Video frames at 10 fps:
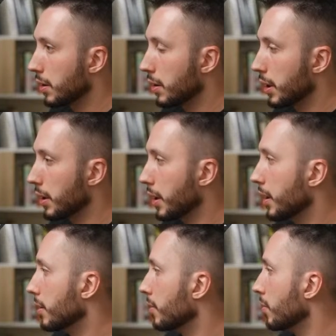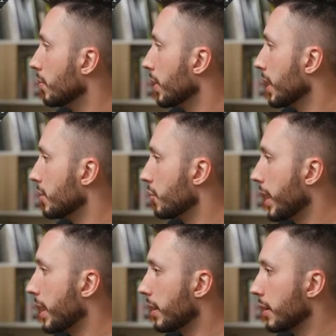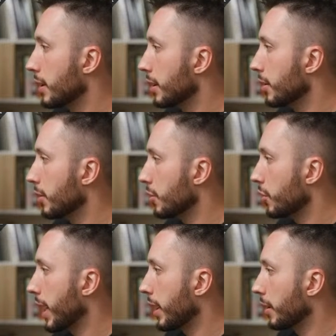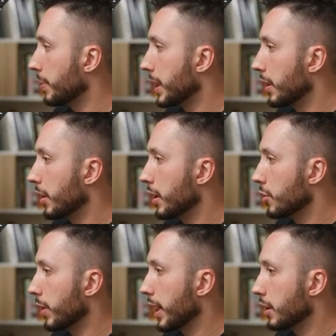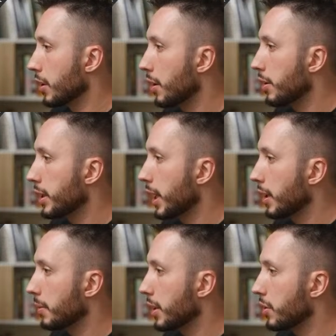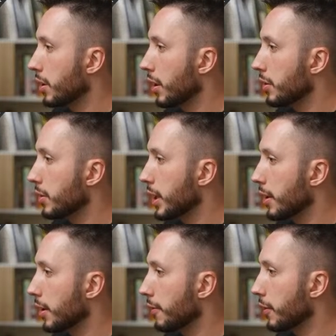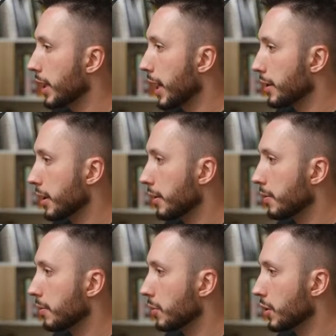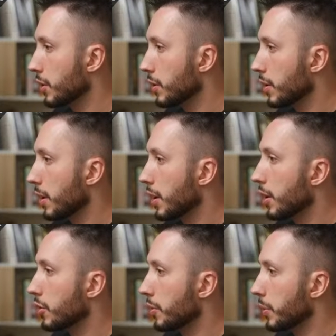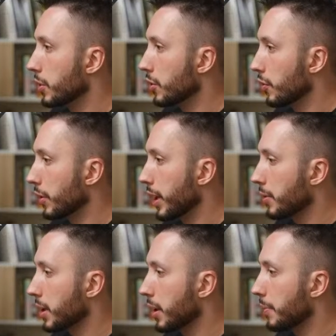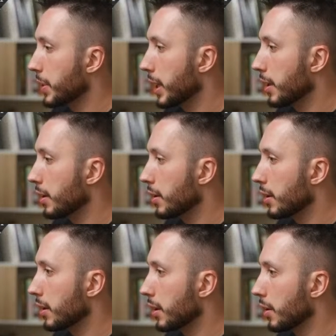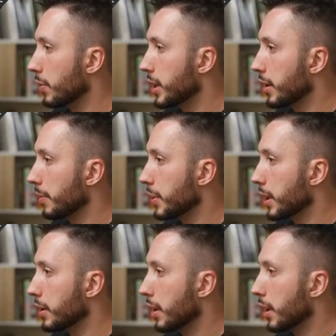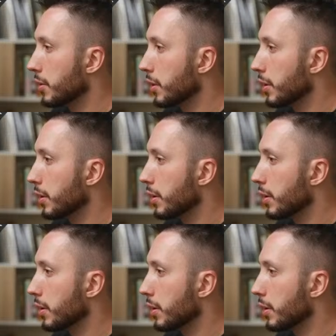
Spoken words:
And then when I drag this little track up here, it drags all the animation underneath it for the asset, which is super useful. That was an update, a recent update to the engine.